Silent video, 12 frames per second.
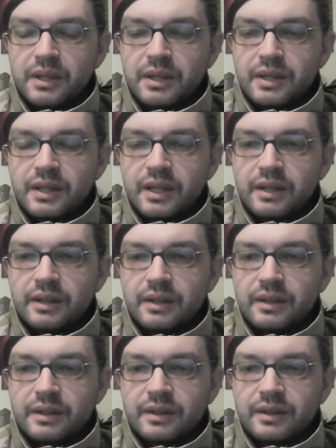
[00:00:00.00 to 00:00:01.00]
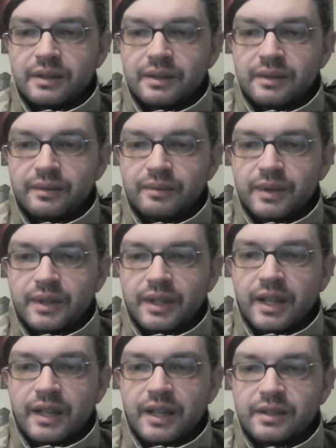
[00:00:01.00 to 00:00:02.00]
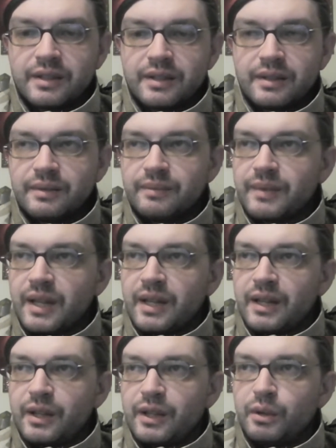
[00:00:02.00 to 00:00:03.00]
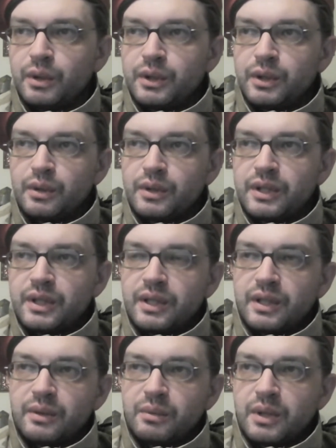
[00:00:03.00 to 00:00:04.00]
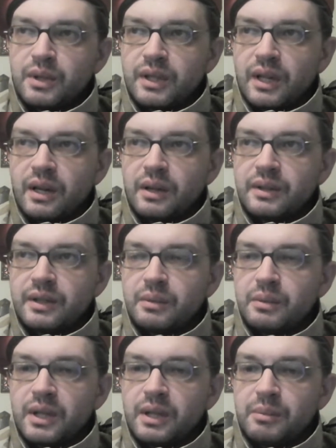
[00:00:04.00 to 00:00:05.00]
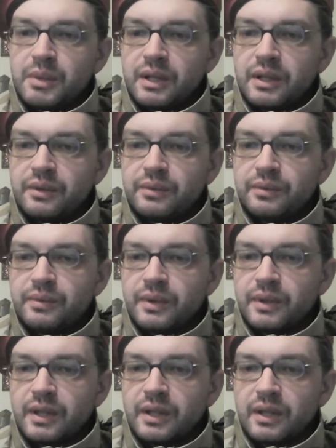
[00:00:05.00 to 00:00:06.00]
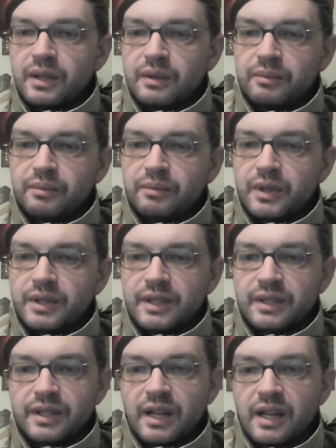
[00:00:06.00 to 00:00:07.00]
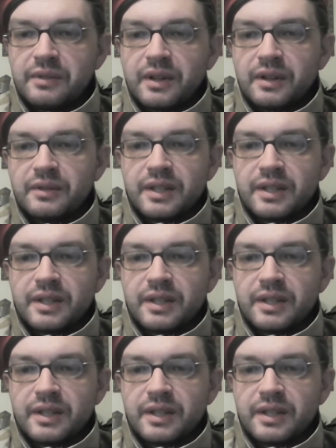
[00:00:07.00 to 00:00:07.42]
means that, as you would use the word underwhelming if for instance, the